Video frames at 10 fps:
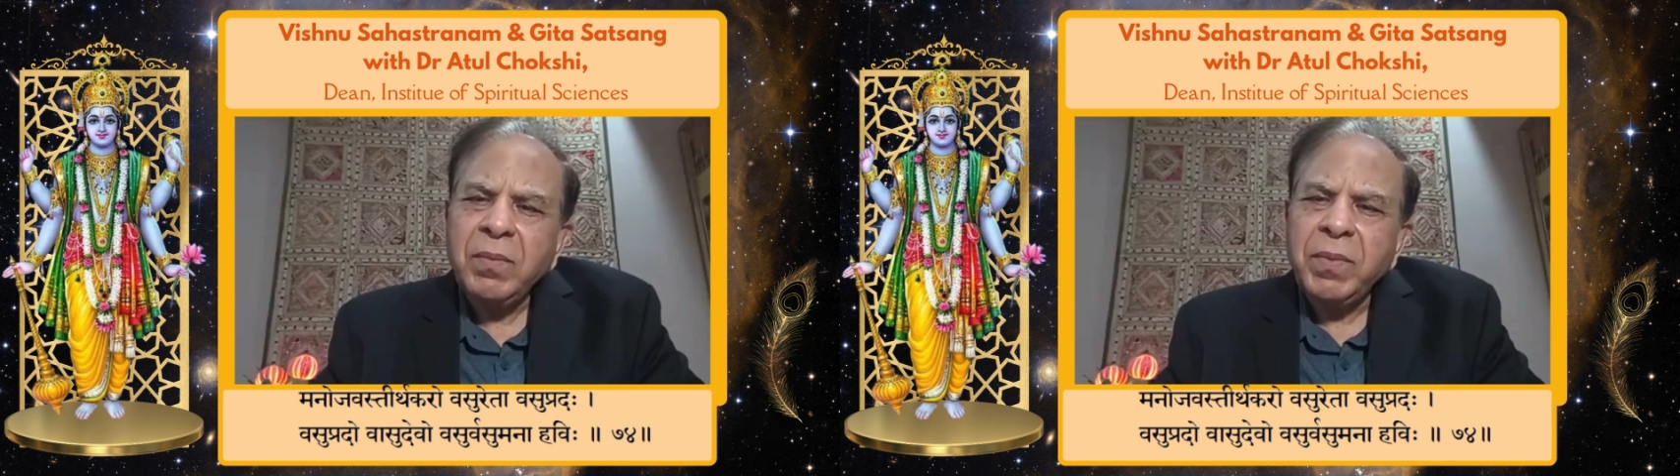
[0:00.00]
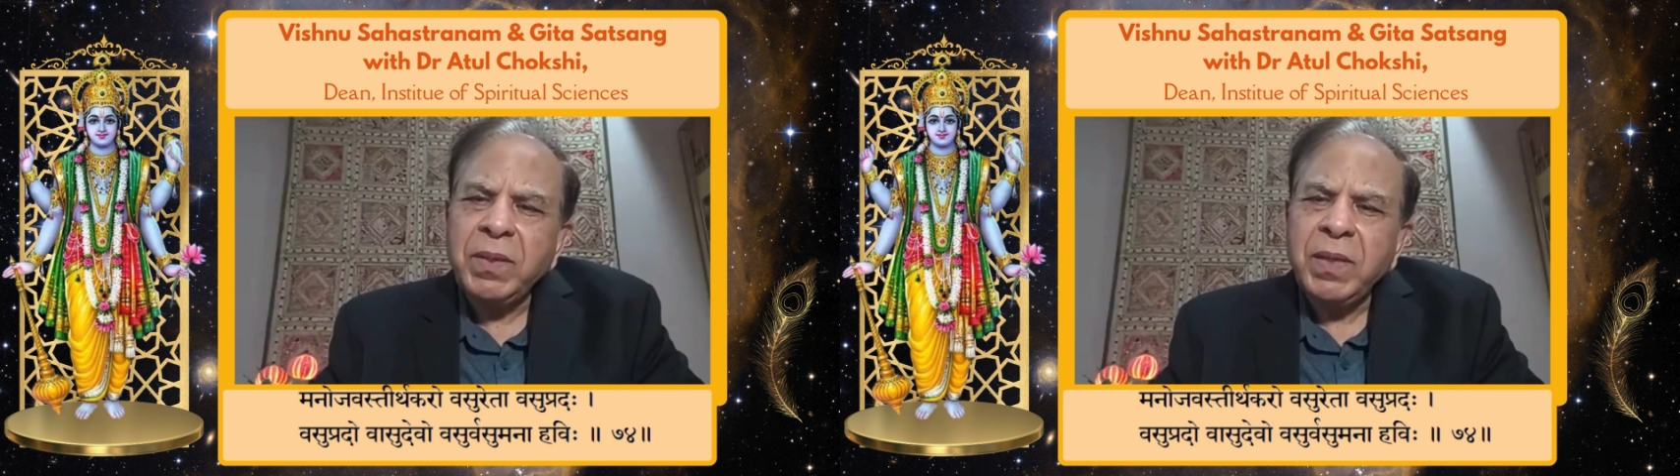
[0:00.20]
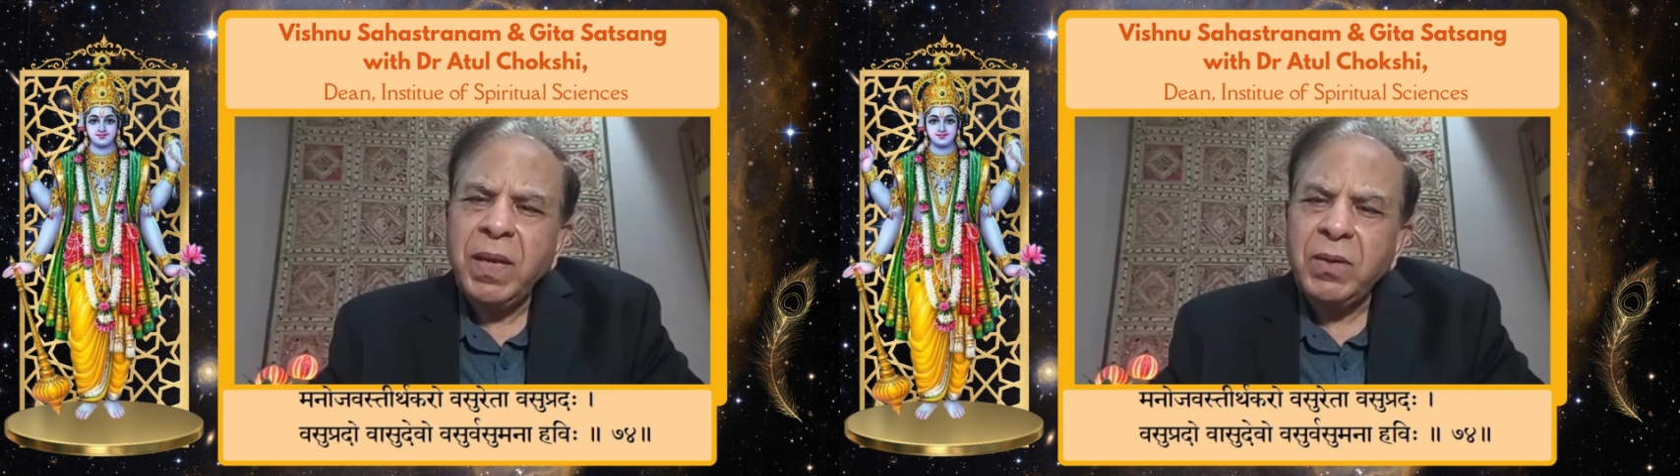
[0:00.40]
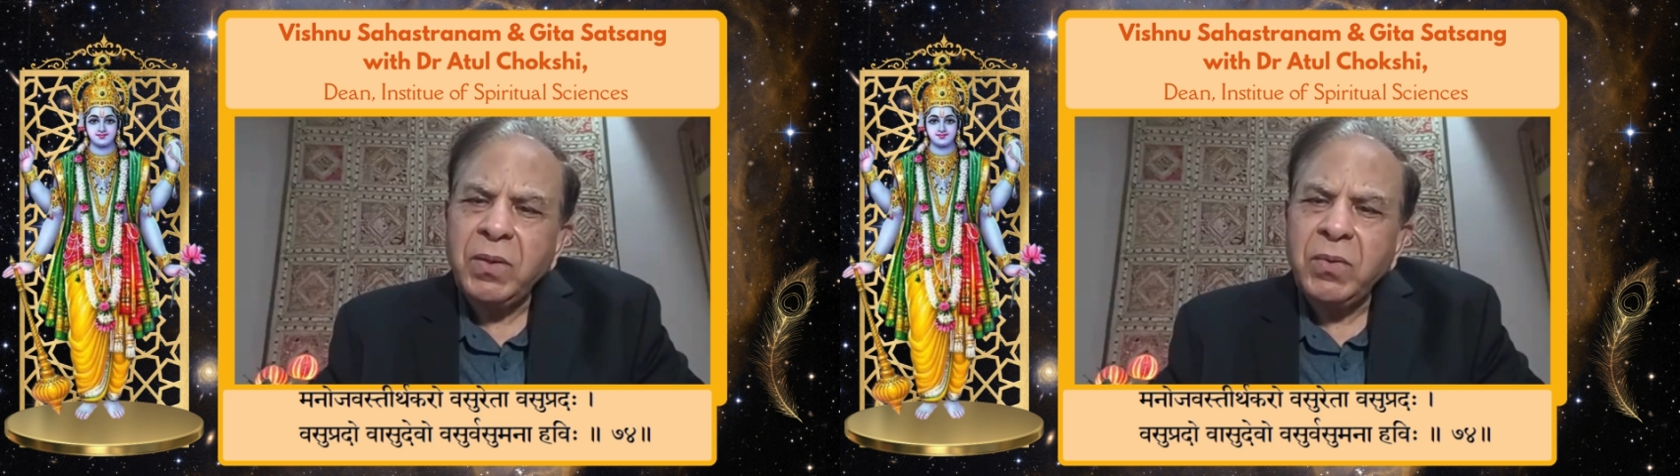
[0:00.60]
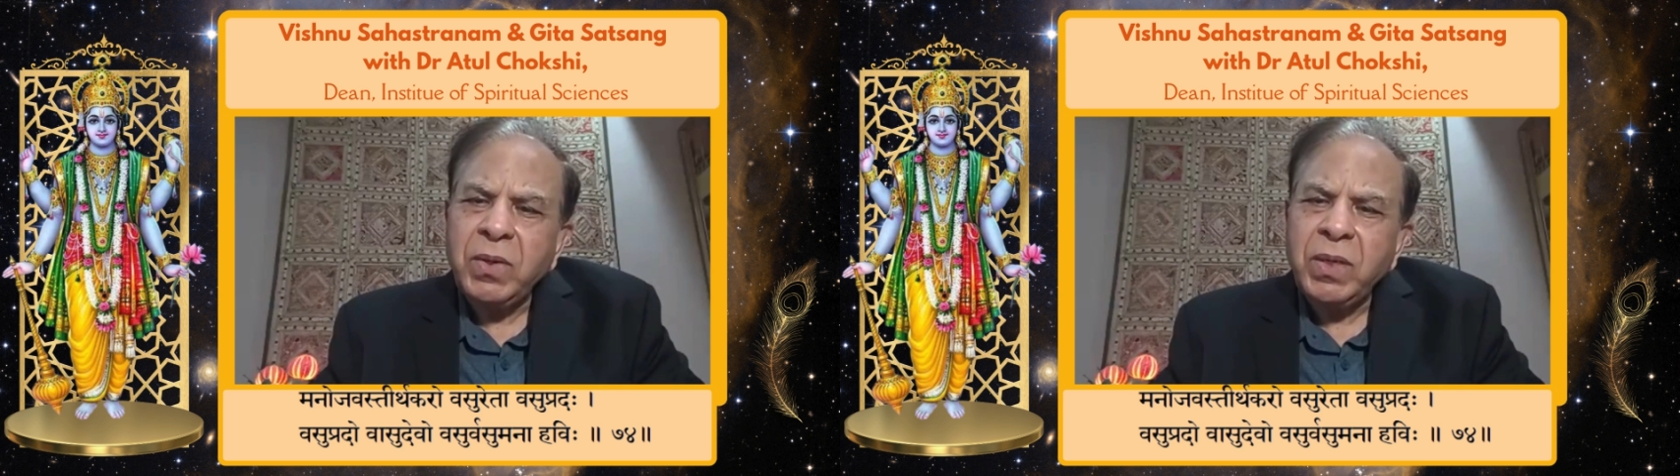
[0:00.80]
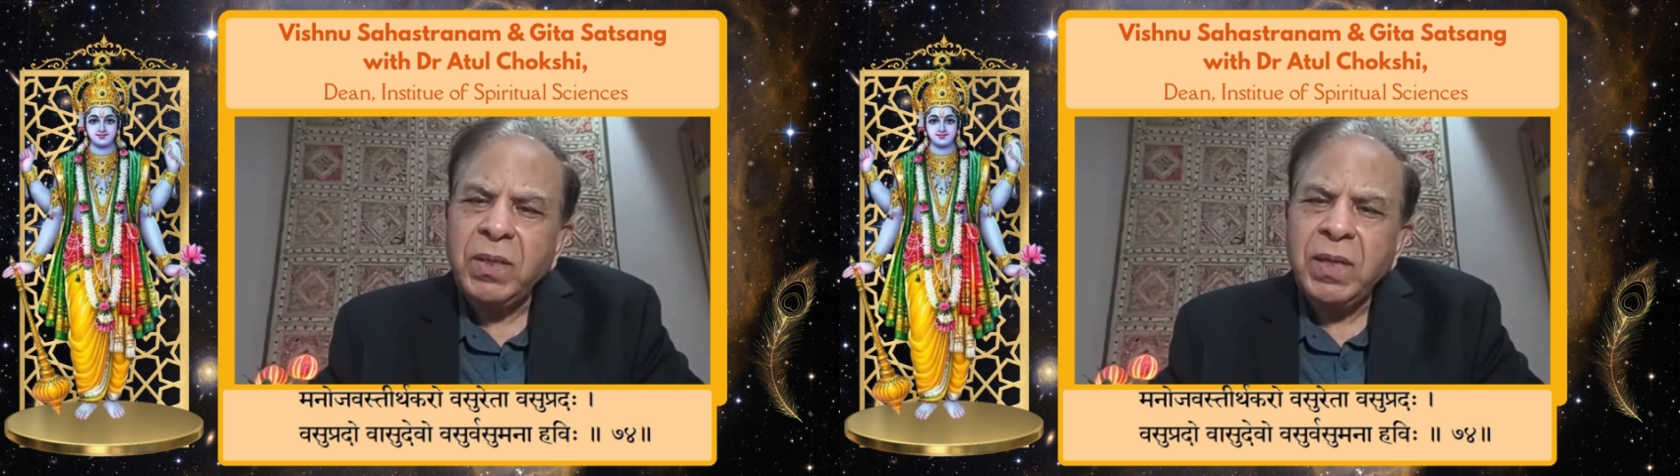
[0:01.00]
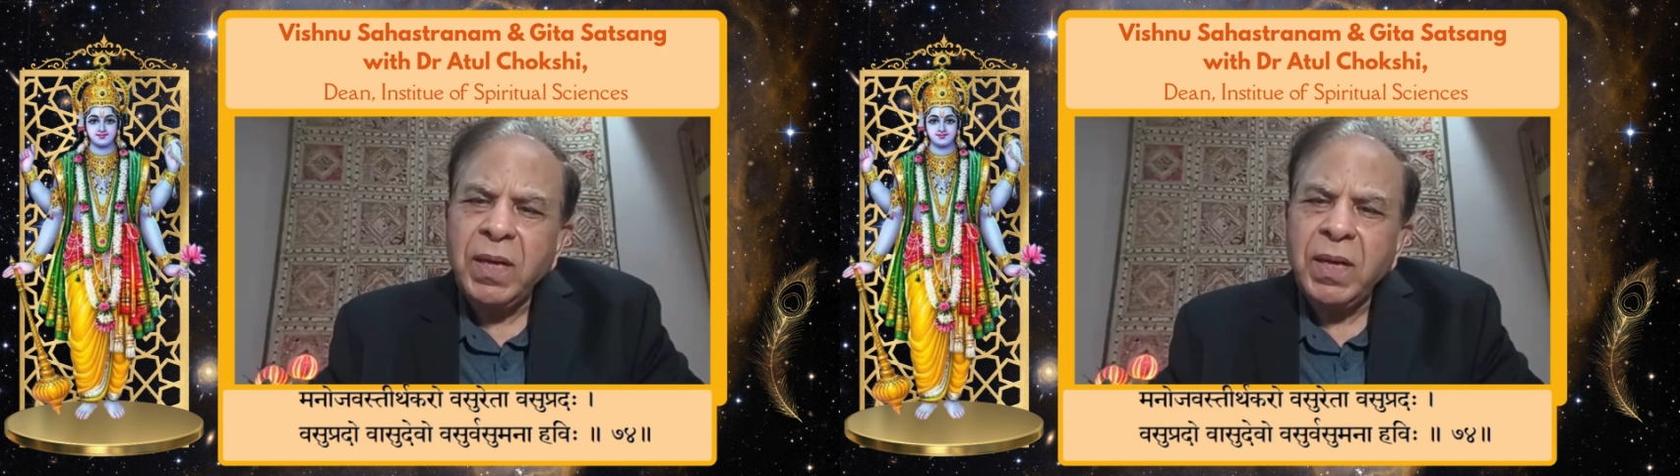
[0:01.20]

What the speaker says: means duties and